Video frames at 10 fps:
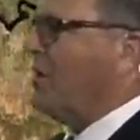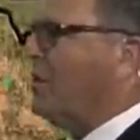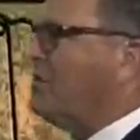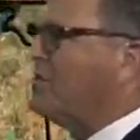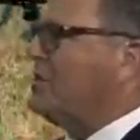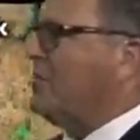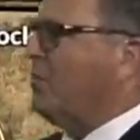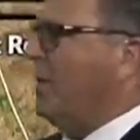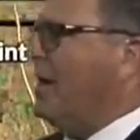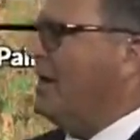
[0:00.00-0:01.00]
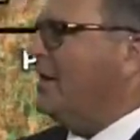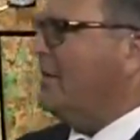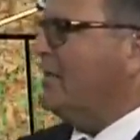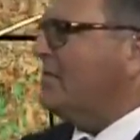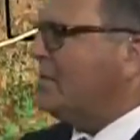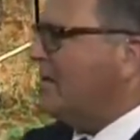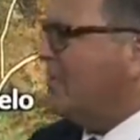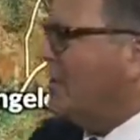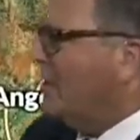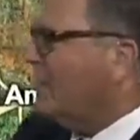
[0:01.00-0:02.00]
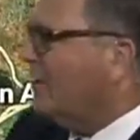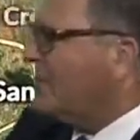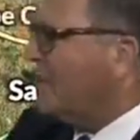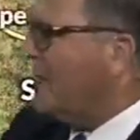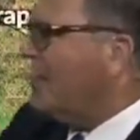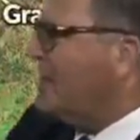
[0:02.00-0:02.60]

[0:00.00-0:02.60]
good to see the rain, and there's even a little teeny